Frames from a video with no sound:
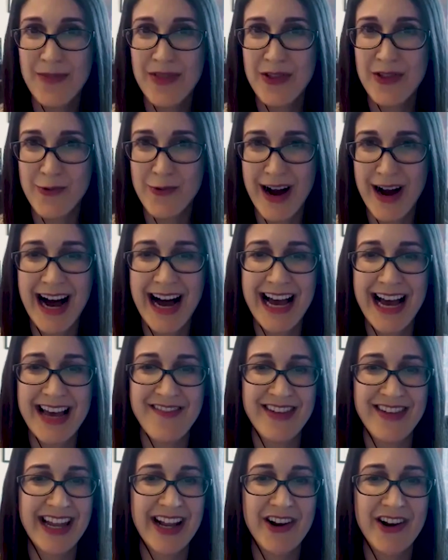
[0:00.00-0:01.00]

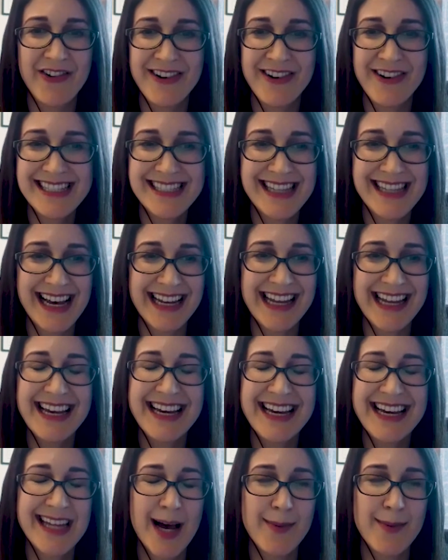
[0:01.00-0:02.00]
thrive and increase that
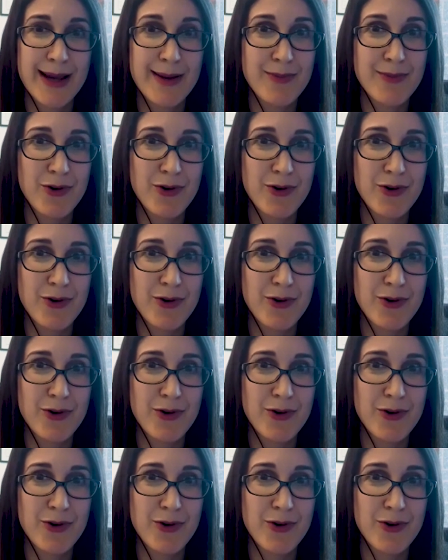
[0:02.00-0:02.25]
economic